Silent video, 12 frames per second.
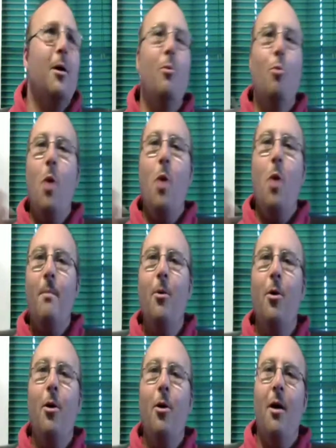What
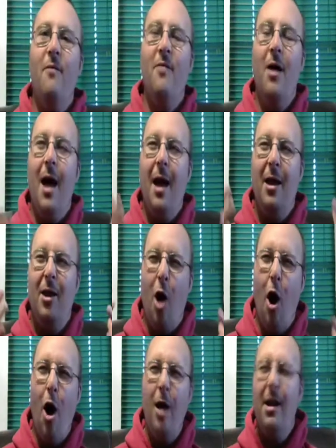more of an
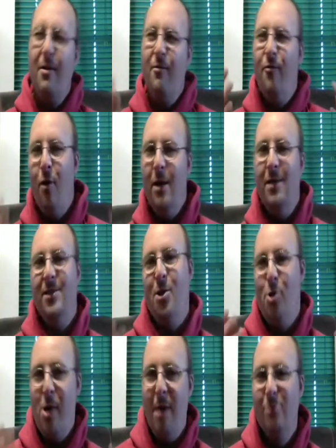iconic voice
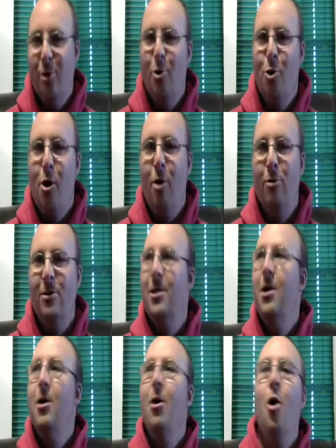than James Earl Jones?